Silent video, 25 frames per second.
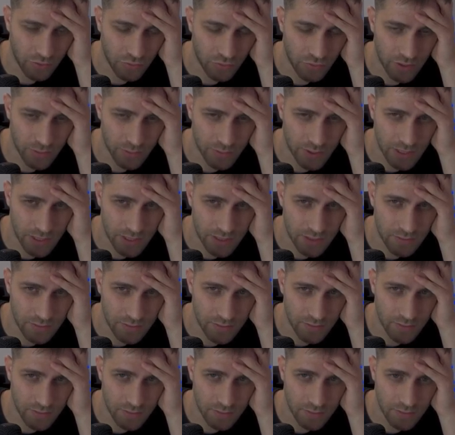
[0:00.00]
3
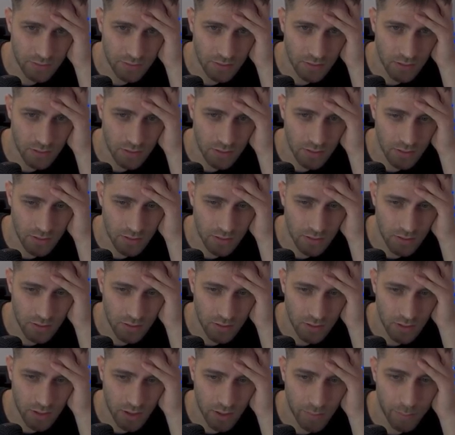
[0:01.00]
minutes
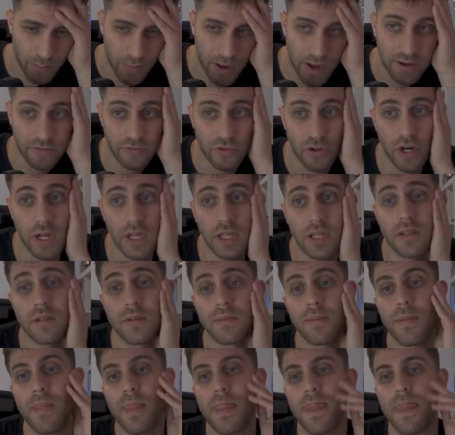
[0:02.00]
above, right?